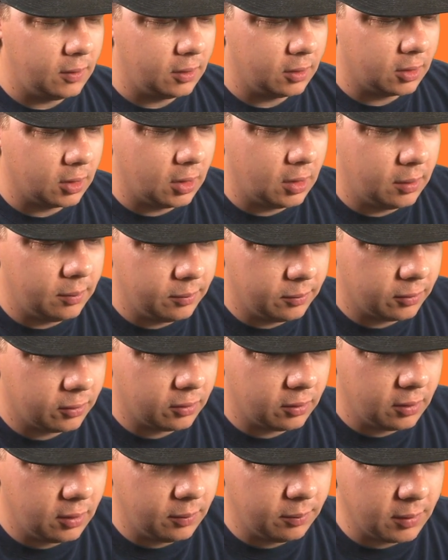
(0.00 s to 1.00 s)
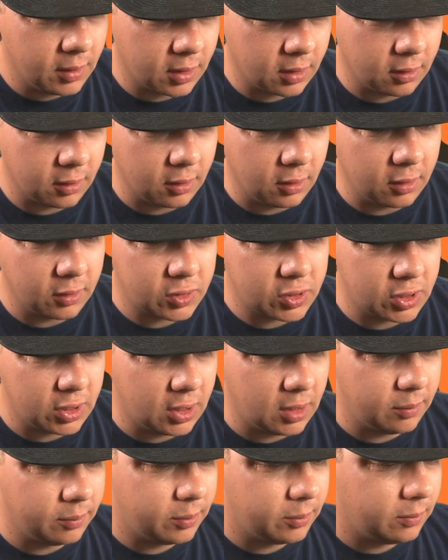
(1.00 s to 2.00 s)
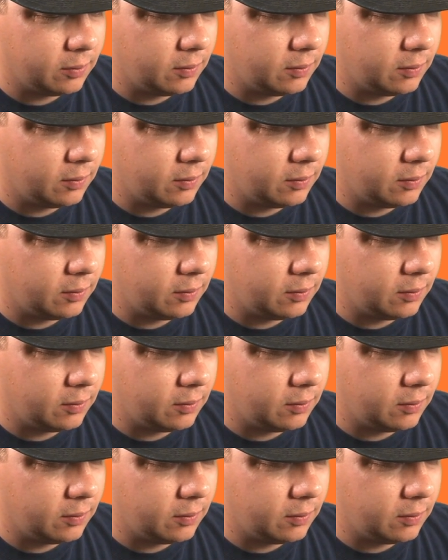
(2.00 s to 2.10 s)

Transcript: here comes Mega Garchomp